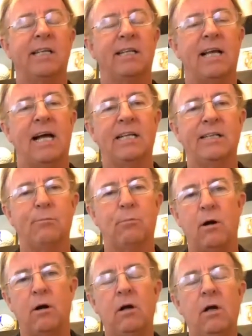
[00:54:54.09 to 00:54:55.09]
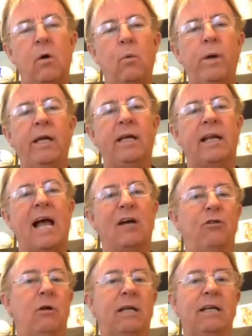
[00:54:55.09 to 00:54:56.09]
And that is where we can
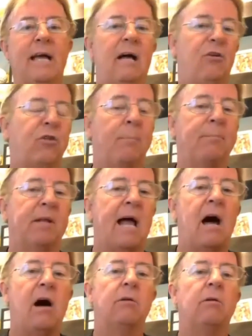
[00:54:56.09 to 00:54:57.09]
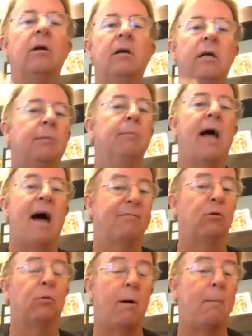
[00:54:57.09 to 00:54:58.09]
actually yell something out
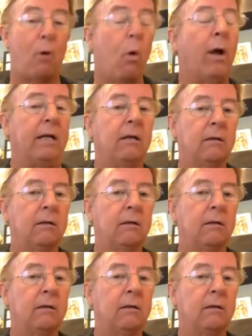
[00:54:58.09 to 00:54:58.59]
after what point